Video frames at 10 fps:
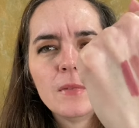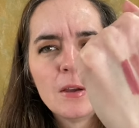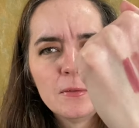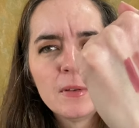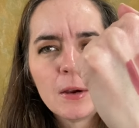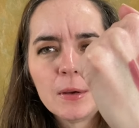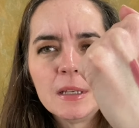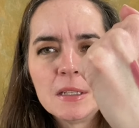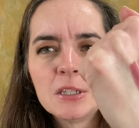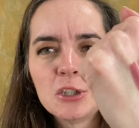
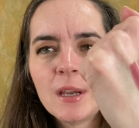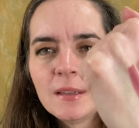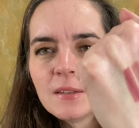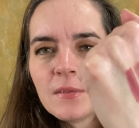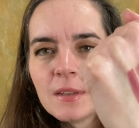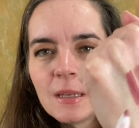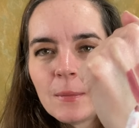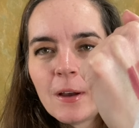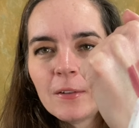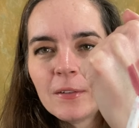varying shades of the same
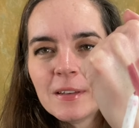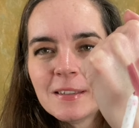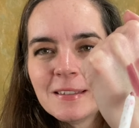color. This is